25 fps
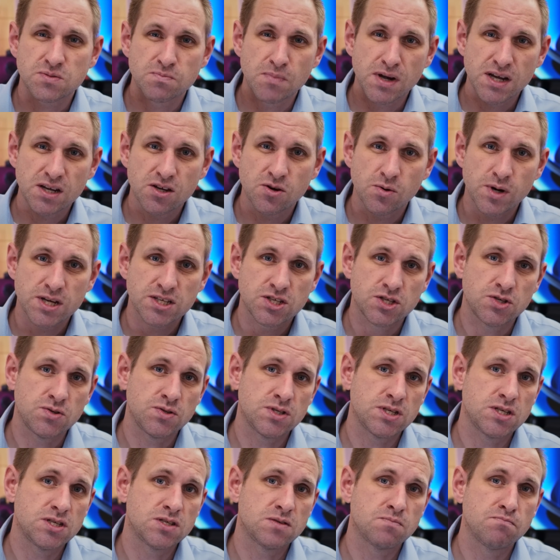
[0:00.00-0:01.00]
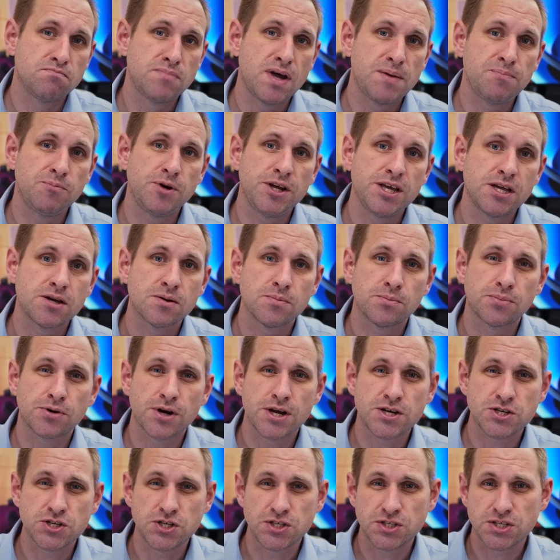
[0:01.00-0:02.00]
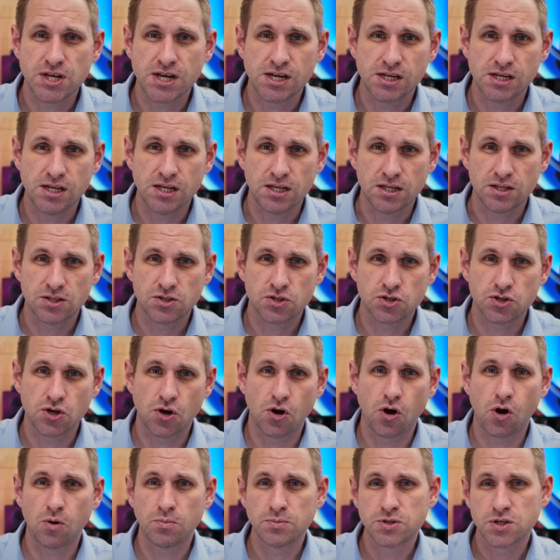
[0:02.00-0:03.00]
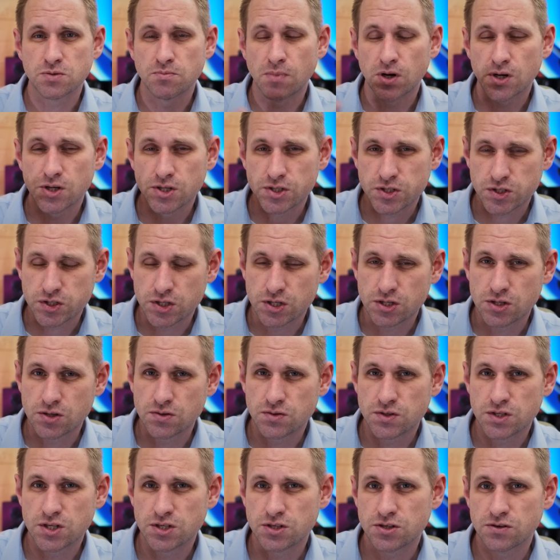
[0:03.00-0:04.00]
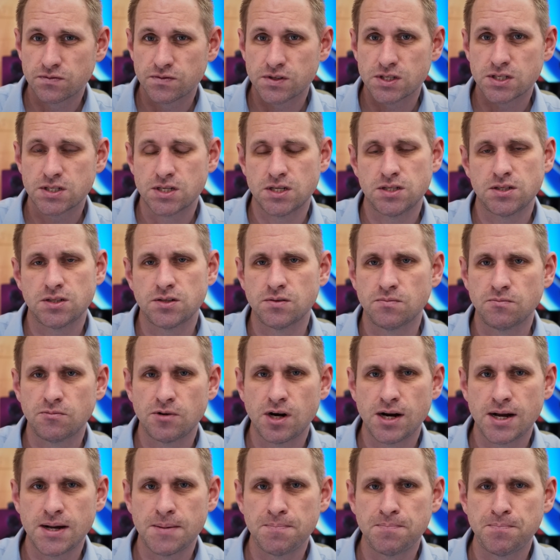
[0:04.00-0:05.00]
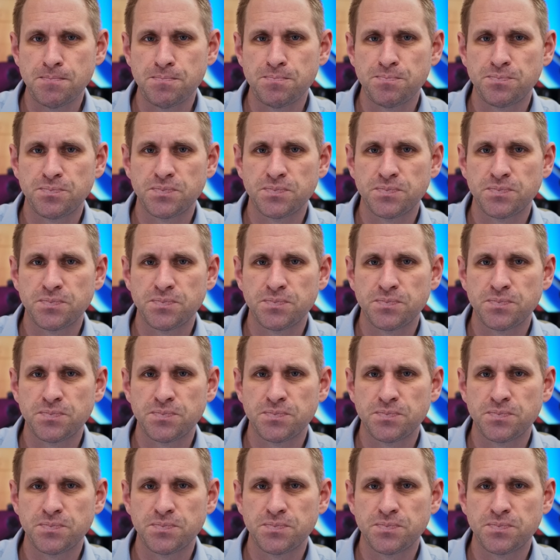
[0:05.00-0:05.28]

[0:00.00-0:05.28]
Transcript: macOS uses memory compression techniques to optimize the usage of the system RAM.